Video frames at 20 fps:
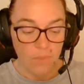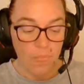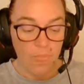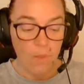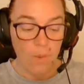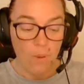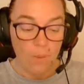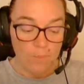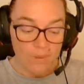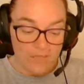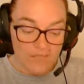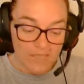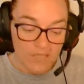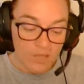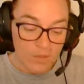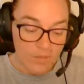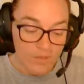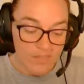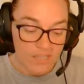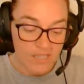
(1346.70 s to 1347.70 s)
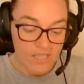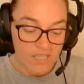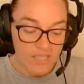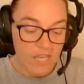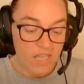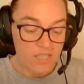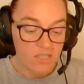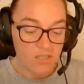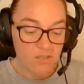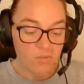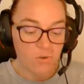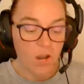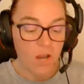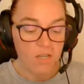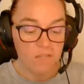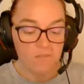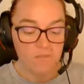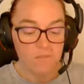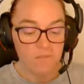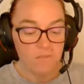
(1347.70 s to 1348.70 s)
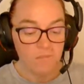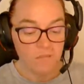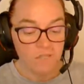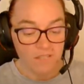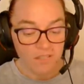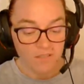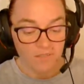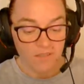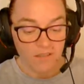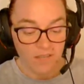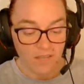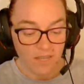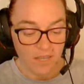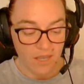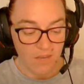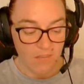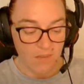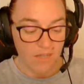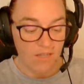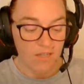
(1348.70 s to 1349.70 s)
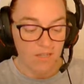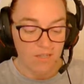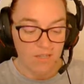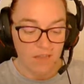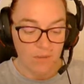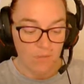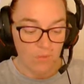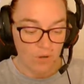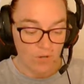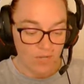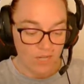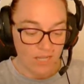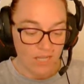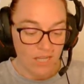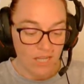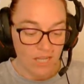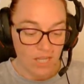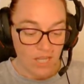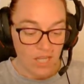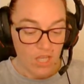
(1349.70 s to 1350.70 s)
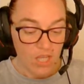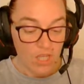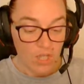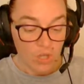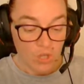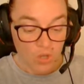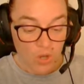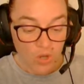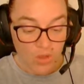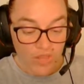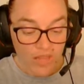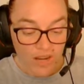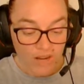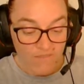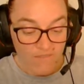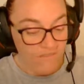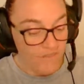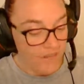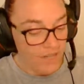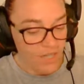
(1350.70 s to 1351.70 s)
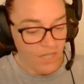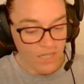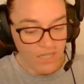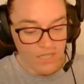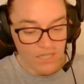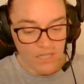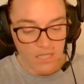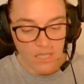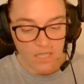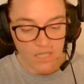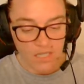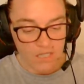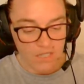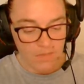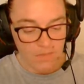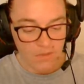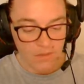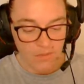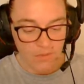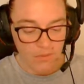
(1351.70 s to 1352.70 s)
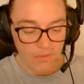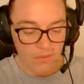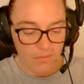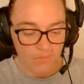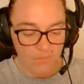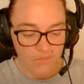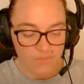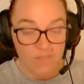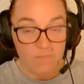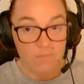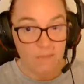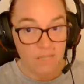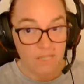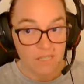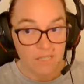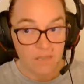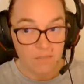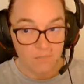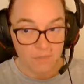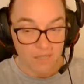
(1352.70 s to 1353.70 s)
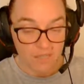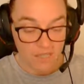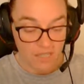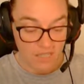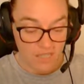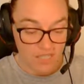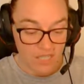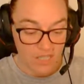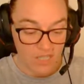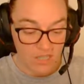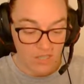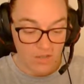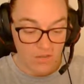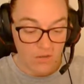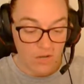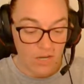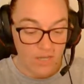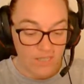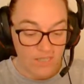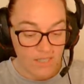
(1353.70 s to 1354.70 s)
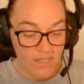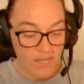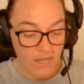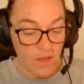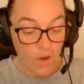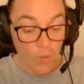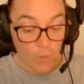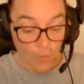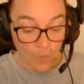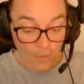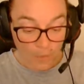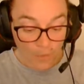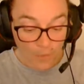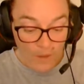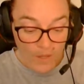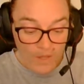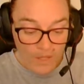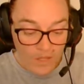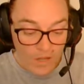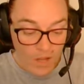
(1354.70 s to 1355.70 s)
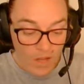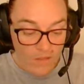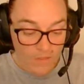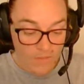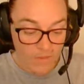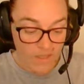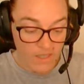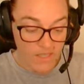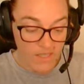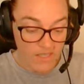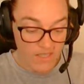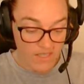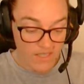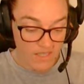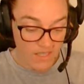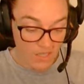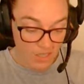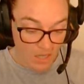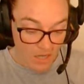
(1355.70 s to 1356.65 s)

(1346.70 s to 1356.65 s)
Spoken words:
Well, Mr. and Mrs. Chester Ross from Spencervale came here that morning. You know they are very stylish people, especially Mrs. Chester Ross. When Marilla called me in, dinner